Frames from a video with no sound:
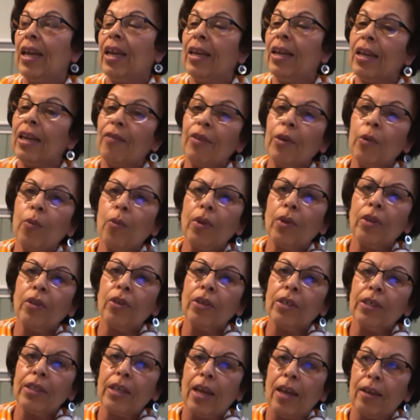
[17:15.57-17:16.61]
And everyone
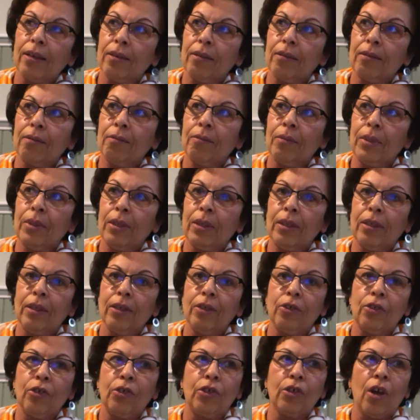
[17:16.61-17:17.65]
looked at me
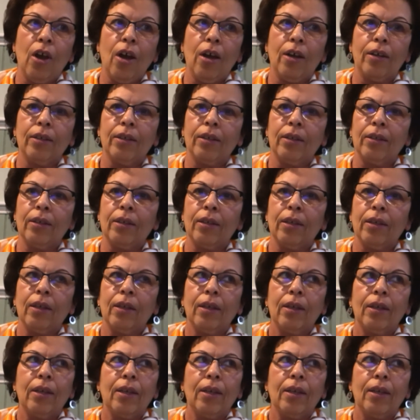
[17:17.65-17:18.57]
and John, and